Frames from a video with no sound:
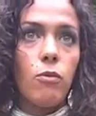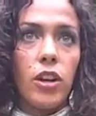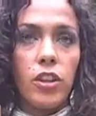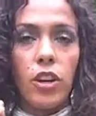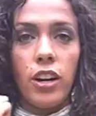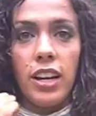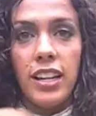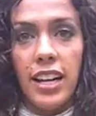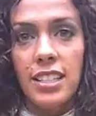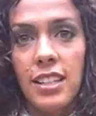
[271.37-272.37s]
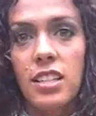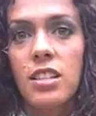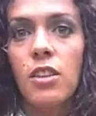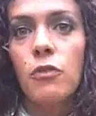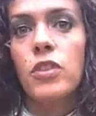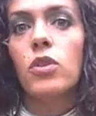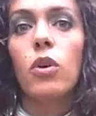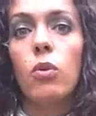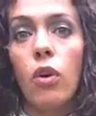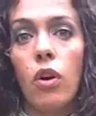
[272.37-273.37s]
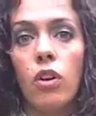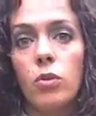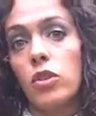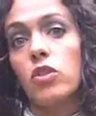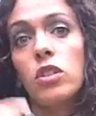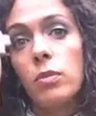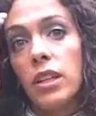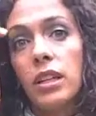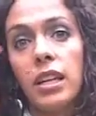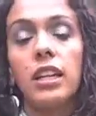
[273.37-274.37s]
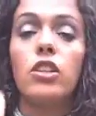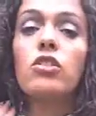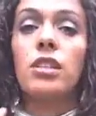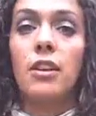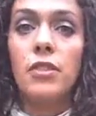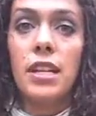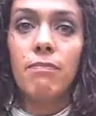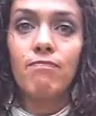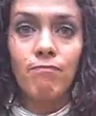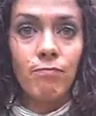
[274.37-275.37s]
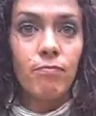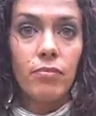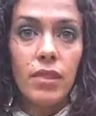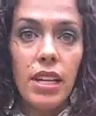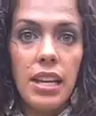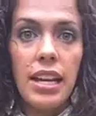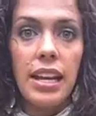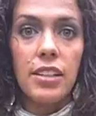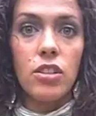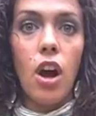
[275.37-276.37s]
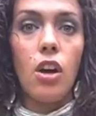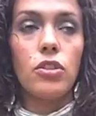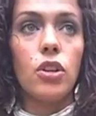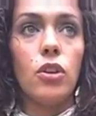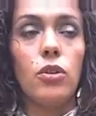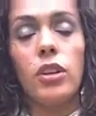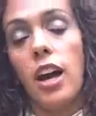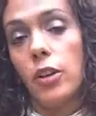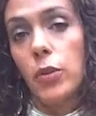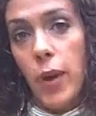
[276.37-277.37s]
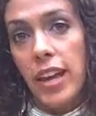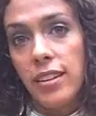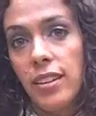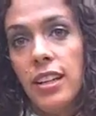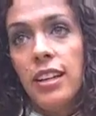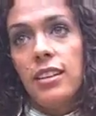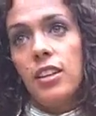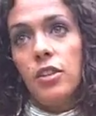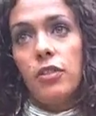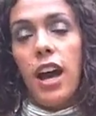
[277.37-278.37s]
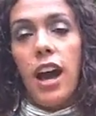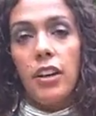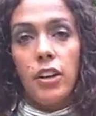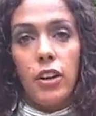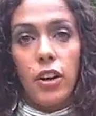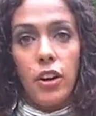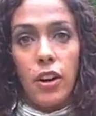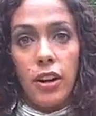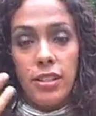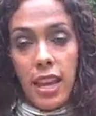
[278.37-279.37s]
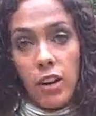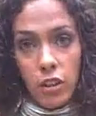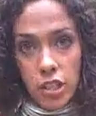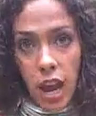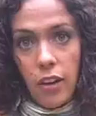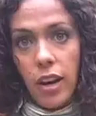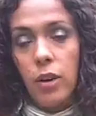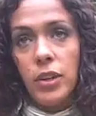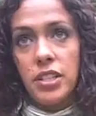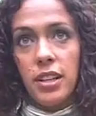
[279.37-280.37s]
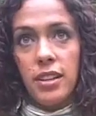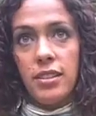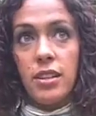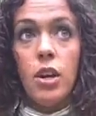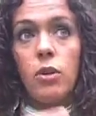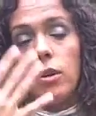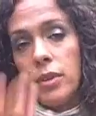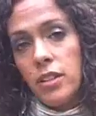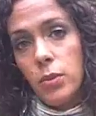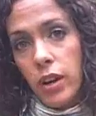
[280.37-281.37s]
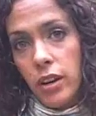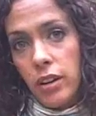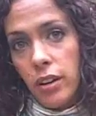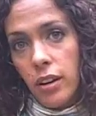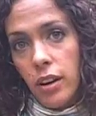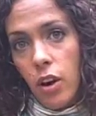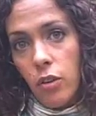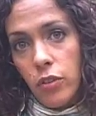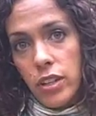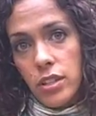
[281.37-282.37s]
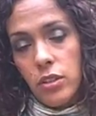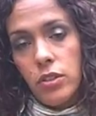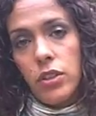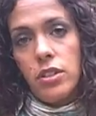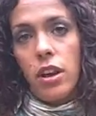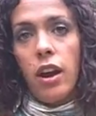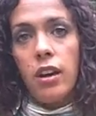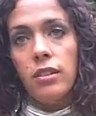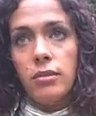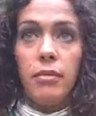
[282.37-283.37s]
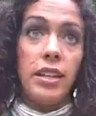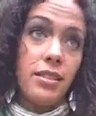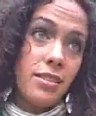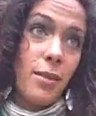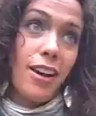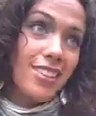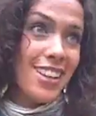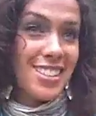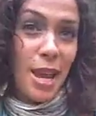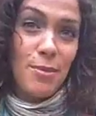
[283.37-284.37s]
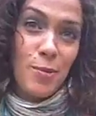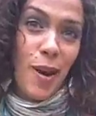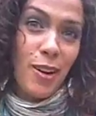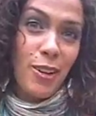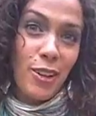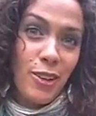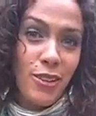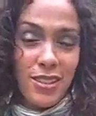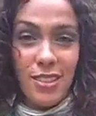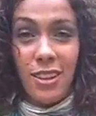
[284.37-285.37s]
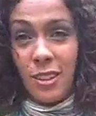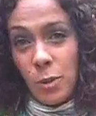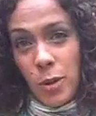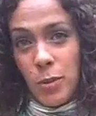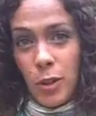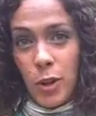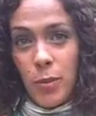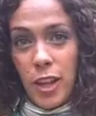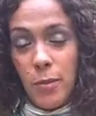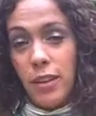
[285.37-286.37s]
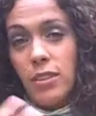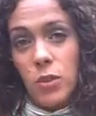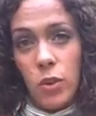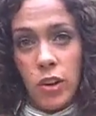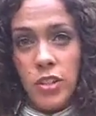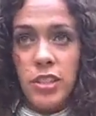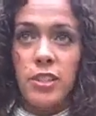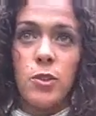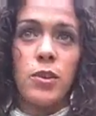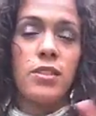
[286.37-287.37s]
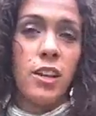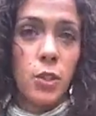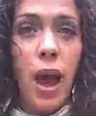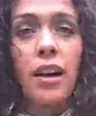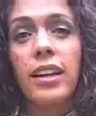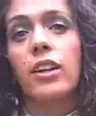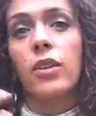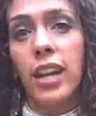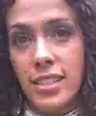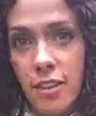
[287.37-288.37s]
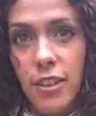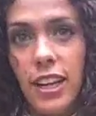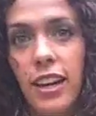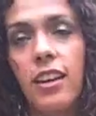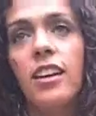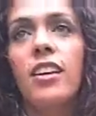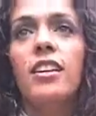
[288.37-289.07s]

with your connectedness to the physical world, with your stability and your safety. It's also color red. Then you've got your sacral chakra, which is women, it's where your ovaries and uterus are. Men, it's about that same spot on you. It's a little bit below your belly button. It's orange. It deals with sexuality, creativity,